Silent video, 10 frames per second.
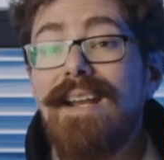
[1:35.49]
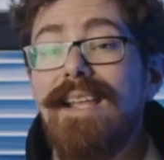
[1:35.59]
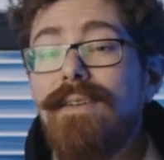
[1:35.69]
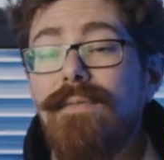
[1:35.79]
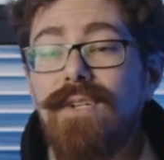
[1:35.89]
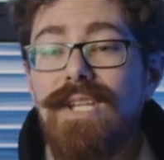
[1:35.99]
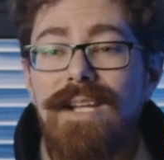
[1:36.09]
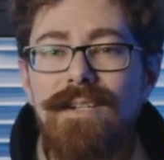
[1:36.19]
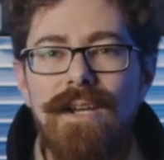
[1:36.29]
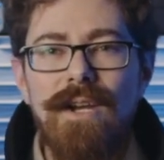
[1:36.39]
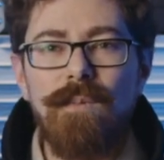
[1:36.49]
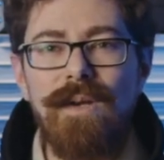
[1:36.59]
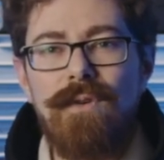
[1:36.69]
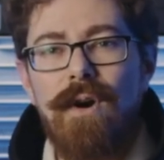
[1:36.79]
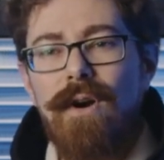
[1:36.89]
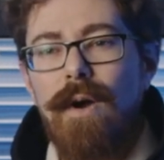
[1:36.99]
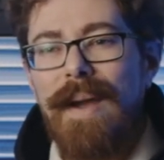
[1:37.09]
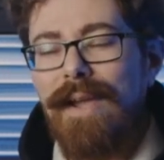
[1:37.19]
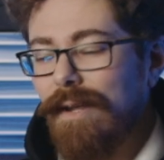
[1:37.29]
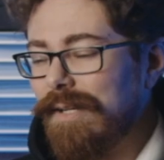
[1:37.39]
And even if you did, we've got
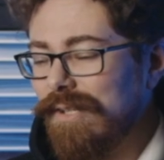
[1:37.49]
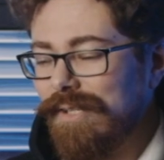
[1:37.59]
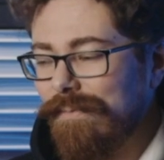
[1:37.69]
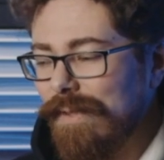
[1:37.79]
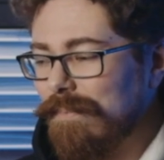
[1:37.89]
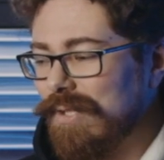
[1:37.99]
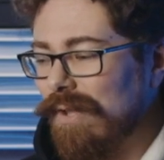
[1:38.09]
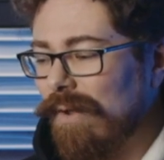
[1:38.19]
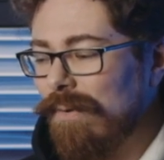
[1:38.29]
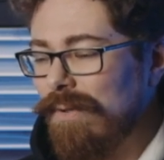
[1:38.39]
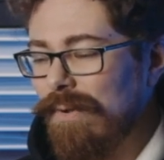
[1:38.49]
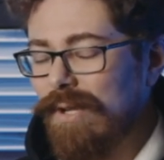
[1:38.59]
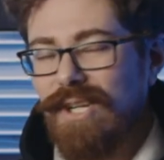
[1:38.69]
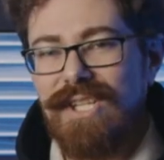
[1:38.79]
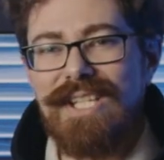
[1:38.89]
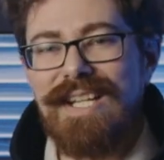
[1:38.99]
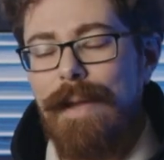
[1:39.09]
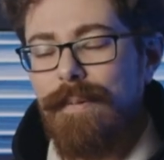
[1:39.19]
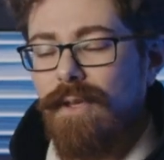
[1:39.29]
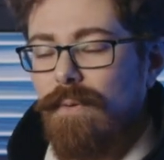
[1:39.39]
about a dozen of them, so you can just
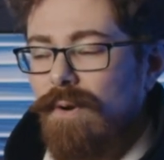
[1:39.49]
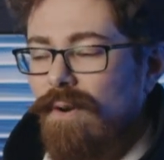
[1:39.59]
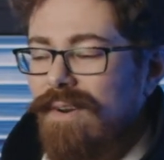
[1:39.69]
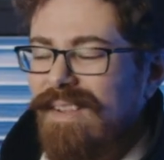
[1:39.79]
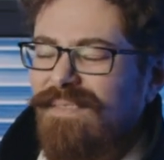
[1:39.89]
slap another one on.